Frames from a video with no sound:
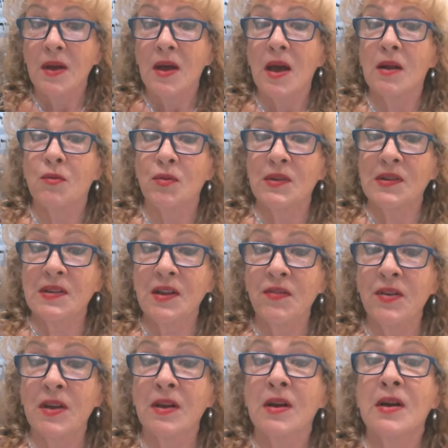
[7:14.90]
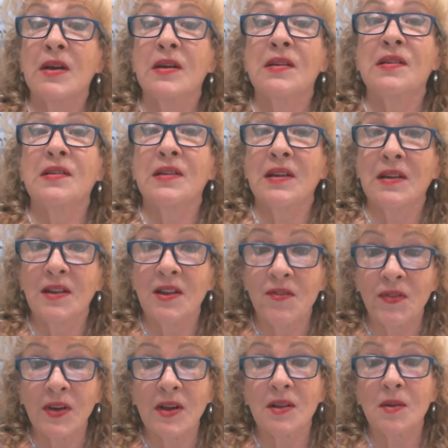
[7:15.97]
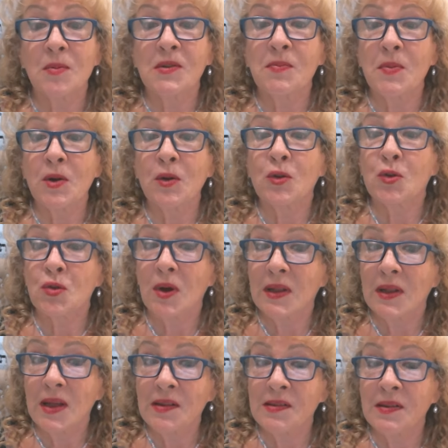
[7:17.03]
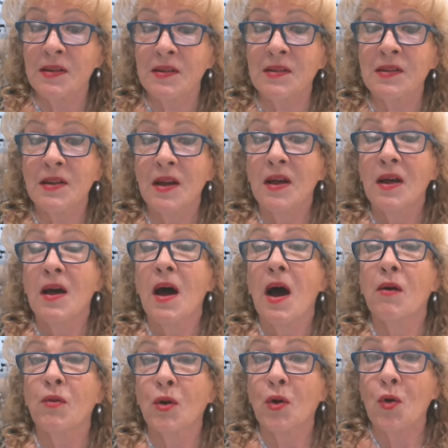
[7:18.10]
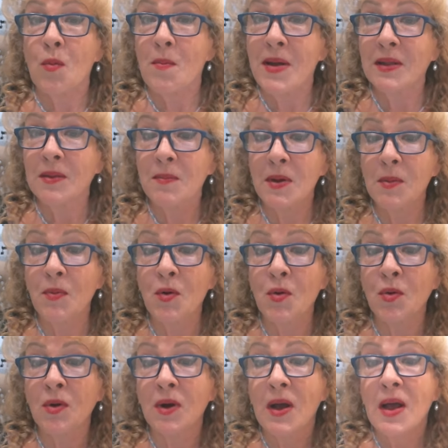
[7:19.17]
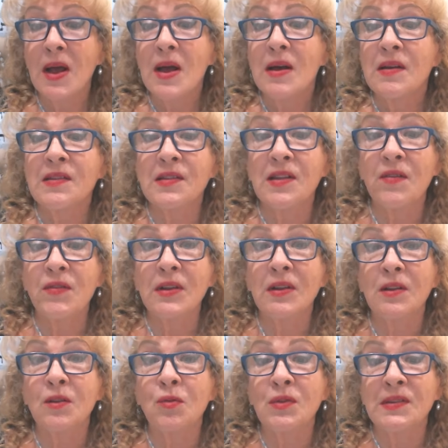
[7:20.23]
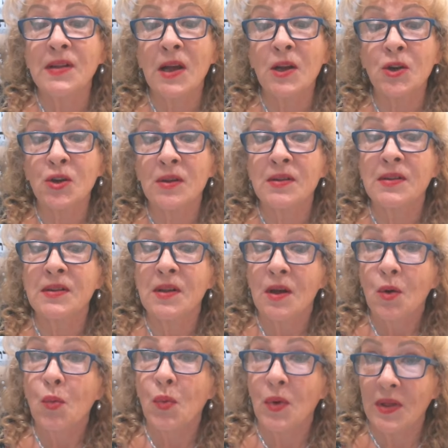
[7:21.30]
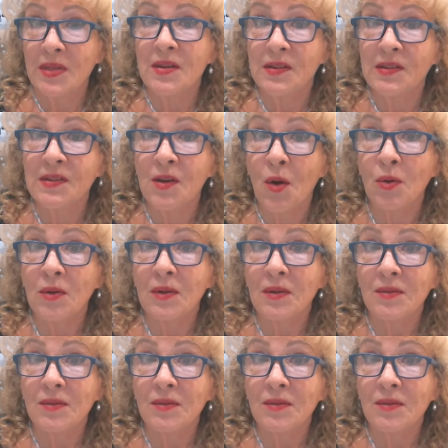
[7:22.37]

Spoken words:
and receiving significant spiritual lessons, I recommend my book, 72 Sessions with the Soul.